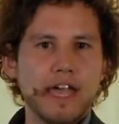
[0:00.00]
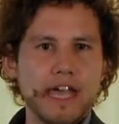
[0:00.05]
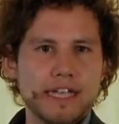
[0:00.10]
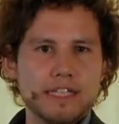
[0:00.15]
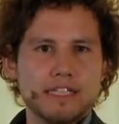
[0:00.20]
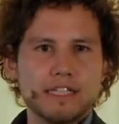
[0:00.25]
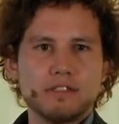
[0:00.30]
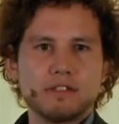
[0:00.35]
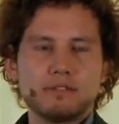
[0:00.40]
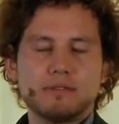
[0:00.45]

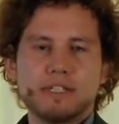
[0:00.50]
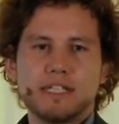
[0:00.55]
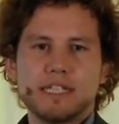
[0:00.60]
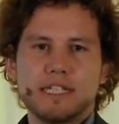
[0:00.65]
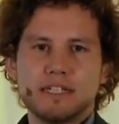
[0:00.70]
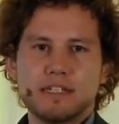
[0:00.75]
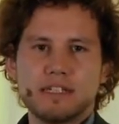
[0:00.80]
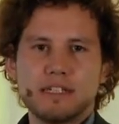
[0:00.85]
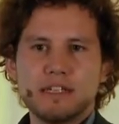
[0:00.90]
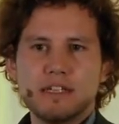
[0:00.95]
and in
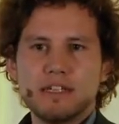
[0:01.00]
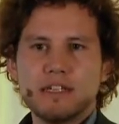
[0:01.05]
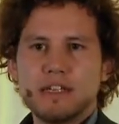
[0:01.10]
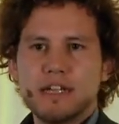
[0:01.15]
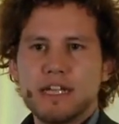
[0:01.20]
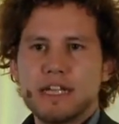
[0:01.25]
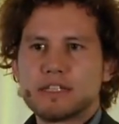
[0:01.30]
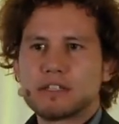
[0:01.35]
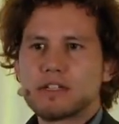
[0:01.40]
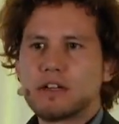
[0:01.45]
3D.
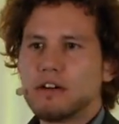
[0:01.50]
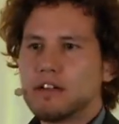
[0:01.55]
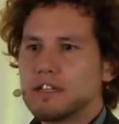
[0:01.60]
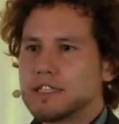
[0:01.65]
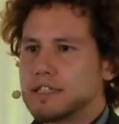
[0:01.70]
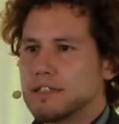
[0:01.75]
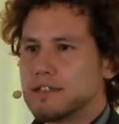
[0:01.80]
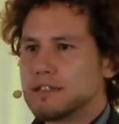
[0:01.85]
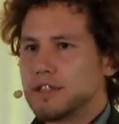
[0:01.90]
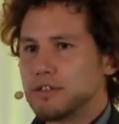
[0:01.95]
It's
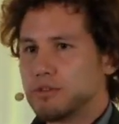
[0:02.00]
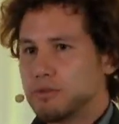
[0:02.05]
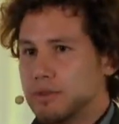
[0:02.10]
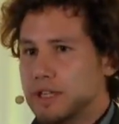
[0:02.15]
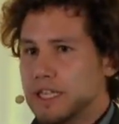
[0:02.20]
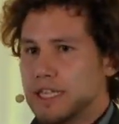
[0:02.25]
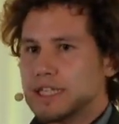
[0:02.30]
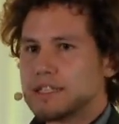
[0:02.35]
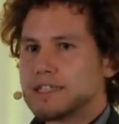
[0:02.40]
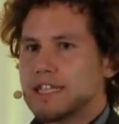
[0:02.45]
called the
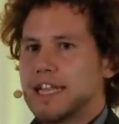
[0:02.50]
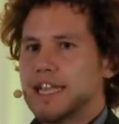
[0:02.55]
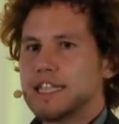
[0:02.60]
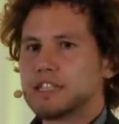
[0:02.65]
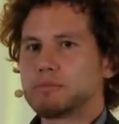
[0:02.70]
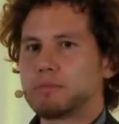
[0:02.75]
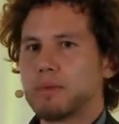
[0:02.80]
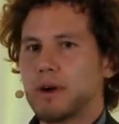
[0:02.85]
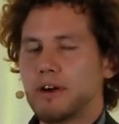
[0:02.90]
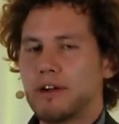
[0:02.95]
3D Cell
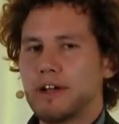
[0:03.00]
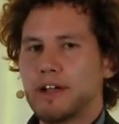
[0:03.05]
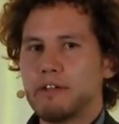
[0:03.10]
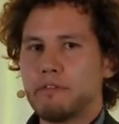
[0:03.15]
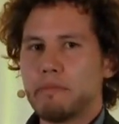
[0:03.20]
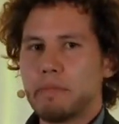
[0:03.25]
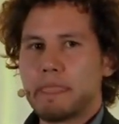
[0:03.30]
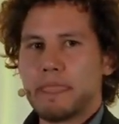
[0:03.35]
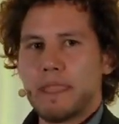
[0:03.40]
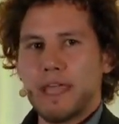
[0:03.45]
Explorer,
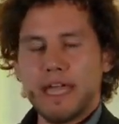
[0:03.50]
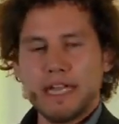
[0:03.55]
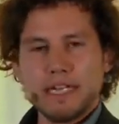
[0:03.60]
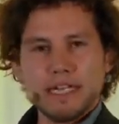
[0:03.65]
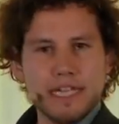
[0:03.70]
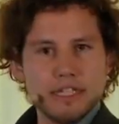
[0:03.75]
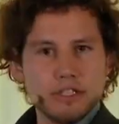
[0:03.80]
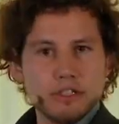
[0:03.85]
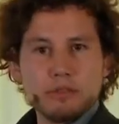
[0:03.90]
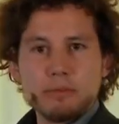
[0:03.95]
and
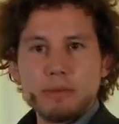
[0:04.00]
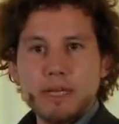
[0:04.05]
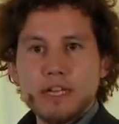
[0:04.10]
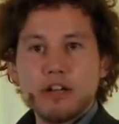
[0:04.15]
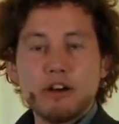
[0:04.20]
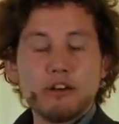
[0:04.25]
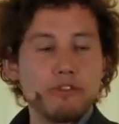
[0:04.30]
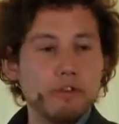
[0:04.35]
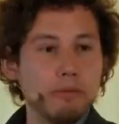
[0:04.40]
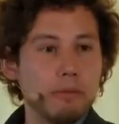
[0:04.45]
as you may
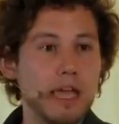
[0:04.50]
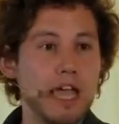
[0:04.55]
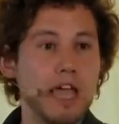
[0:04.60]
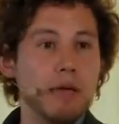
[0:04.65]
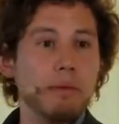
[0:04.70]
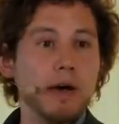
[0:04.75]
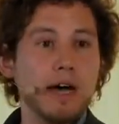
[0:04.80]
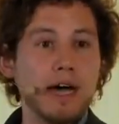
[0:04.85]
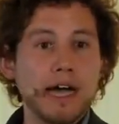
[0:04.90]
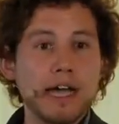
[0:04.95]
know from an
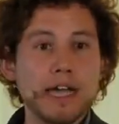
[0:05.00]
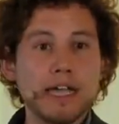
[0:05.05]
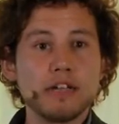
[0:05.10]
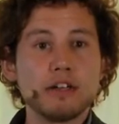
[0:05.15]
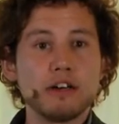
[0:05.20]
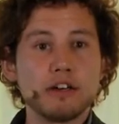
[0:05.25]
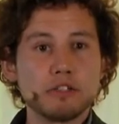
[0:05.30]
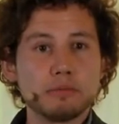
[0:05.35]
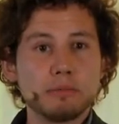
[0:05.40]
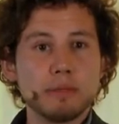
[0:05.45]
MRI in
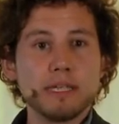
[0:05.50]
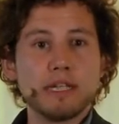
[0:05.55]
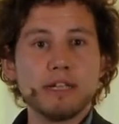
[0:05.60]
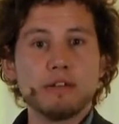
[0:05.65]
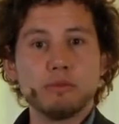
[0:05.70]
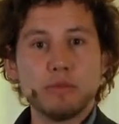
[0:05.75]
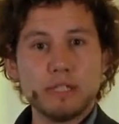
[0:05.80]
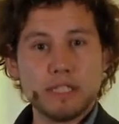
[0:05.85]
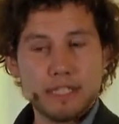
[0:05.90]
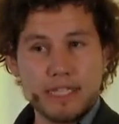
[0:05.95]
hospital,
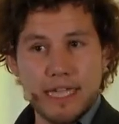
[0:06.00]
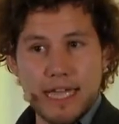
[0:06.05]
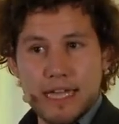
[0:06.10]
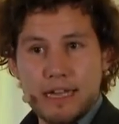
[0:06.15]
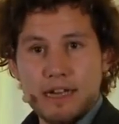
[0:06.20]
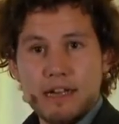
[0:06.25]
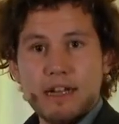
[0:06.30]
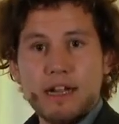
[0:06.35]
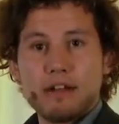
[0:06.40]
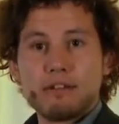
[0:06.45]
we
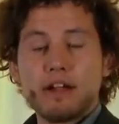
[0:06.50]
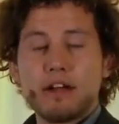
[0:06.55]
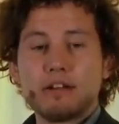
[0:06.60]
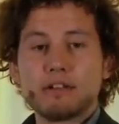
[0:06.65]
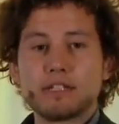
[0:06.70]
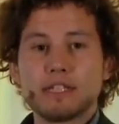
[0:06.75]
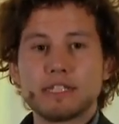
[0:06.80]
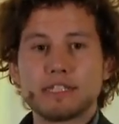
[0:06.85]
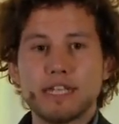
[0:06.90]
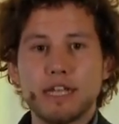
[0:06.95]
scan
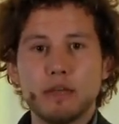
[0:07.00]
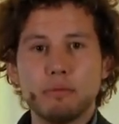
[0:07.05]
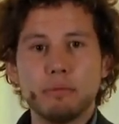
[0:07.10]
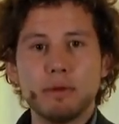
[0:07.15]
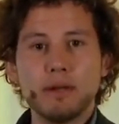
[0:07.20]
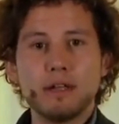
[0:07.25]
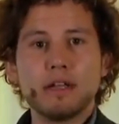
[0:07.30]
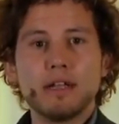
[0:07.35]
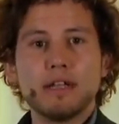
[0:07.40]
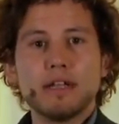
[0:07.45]
around the
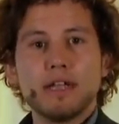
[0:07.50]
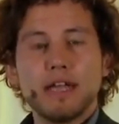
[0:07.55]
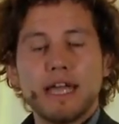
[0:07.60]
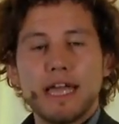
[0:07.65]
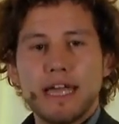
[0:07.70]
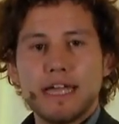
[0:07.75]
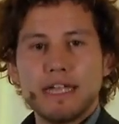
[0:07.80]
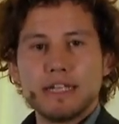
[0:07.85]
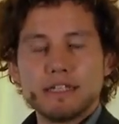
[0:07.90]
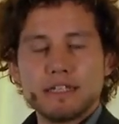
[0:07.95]
sample,
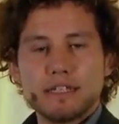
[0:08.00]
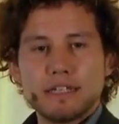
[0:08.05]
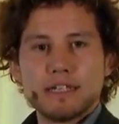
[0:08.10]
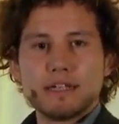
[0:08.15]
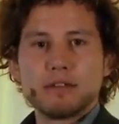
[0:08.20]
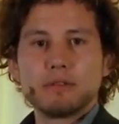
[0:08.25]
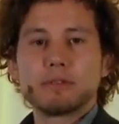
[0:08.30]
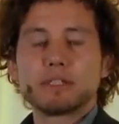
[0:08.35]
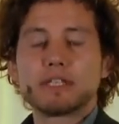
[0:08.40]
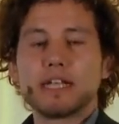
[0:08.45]
and
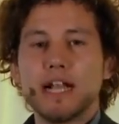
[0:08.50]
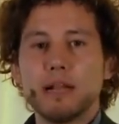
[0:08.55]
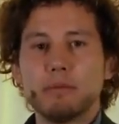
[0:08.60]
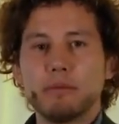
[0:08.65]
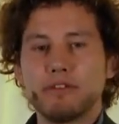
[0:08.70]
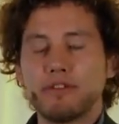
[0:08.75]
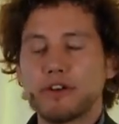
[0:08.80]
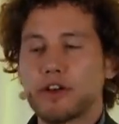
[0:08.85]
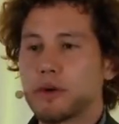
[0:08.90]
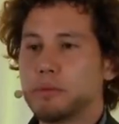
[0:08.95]
with the help
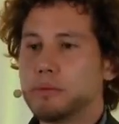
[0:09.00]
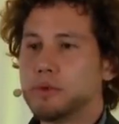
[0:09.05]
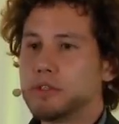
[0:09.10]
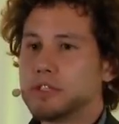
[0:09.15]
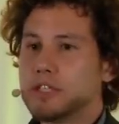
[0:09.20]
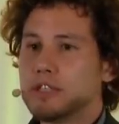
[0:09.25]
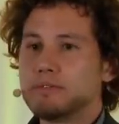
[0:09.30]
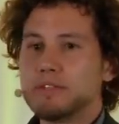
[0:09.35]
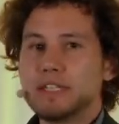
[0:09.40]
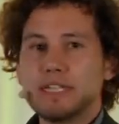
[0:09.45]
of a
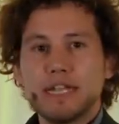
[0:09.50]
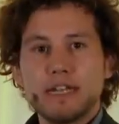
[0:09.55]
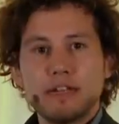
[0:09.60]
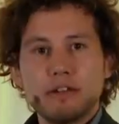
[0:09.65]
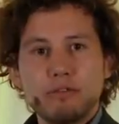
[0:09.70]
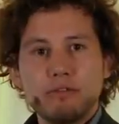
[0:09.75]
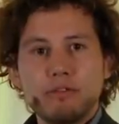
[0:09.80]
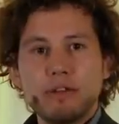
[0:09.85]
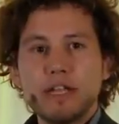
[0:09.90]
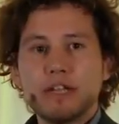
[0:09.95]
computer, we
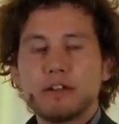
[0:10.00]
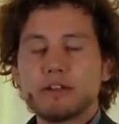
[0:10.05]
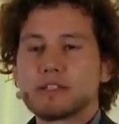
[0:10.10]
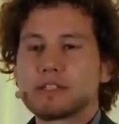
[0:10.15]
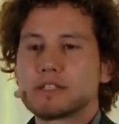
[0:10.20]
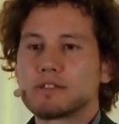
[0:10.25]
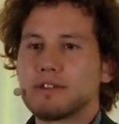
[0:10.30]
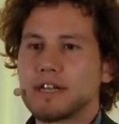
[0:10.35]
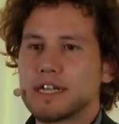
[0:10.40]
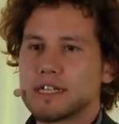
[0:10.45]
then
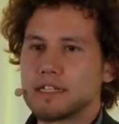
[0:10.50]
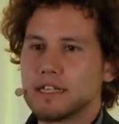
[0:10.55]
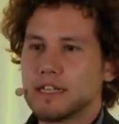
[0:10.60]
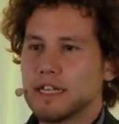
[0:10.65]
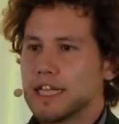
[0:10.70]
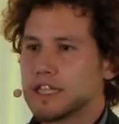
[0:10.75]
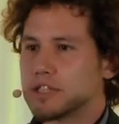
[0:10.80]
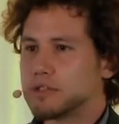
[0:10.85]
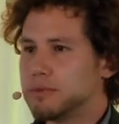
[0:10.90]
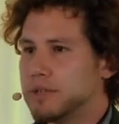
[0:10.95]
reconstruct
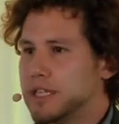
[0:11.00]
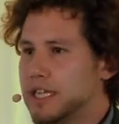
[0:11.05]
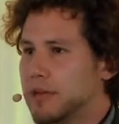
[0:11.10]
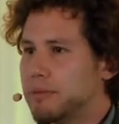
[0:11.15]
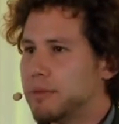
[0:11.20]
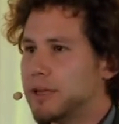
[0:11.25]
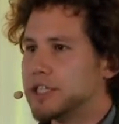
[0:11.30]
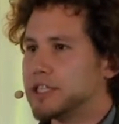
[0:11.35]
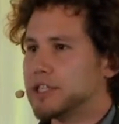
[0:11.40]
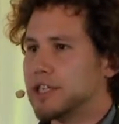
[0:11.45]
a
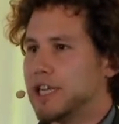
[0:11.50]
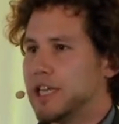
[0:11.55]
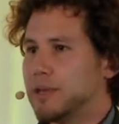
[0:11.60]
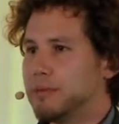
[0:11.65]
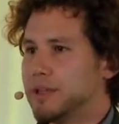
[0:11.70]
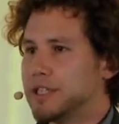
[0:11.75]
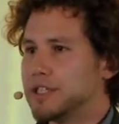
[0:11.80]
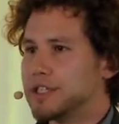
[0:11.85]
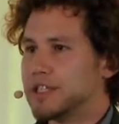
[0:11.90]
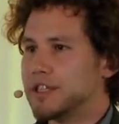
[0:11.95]
three-dimensional
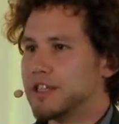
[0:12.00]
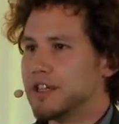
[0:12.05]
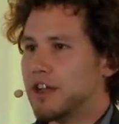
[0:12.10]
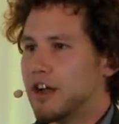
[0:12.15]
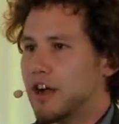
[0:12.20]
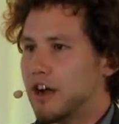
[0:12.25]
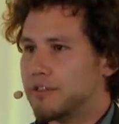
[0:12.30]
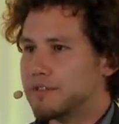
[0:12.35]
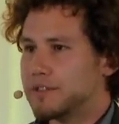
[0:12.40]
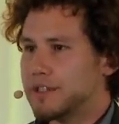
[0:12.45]
image
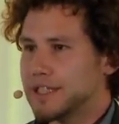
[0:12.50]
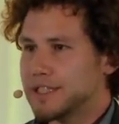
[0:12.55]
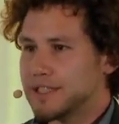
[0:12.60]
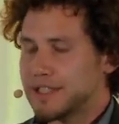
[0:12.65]
of these